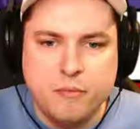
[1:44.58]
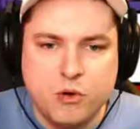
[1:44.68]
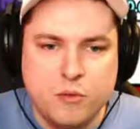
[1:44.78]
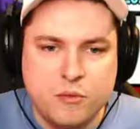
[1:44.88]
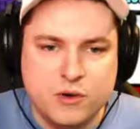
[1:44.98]

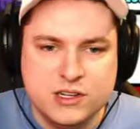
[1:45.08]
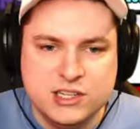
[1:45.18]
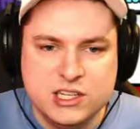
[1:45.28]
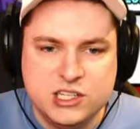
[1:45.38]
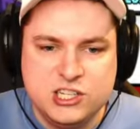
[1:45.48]
Boom. What is
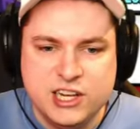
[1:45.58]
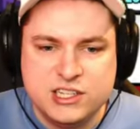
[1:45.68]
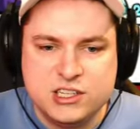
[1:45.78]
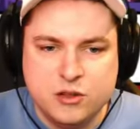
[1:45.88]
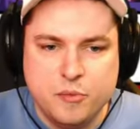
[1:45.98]
this?
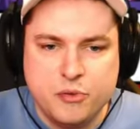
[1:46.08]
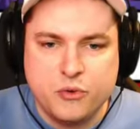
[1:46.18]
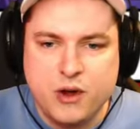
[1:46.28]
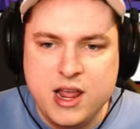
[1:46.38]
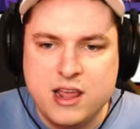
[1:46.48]
Chest
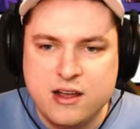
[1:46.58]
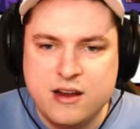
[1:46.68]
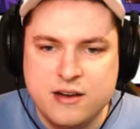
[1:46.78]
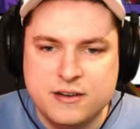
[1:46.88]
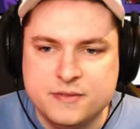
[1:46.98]

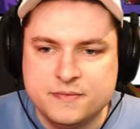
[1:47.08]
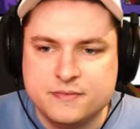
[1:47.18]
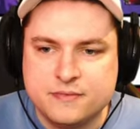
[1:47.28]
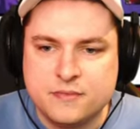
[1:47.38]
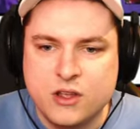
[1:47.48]
breaker.
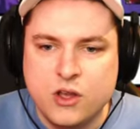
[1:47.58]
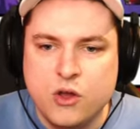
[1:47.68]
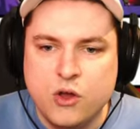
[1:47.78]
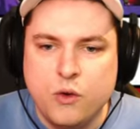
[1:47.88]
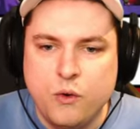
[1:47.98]

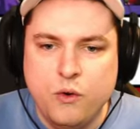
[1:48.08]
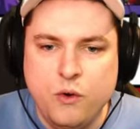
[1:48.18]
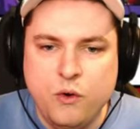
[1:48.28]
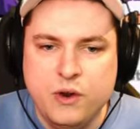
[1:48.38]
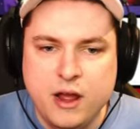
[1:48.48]

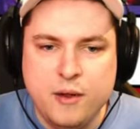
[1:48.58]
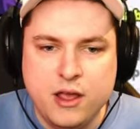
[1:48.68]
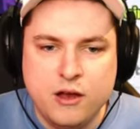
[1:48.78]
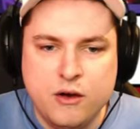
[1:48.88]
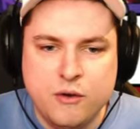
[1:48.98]
Oh, there
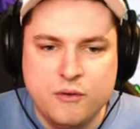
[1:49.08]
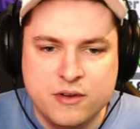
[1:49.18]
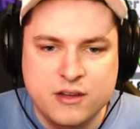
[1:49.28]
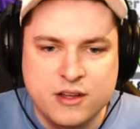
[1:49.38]
we go.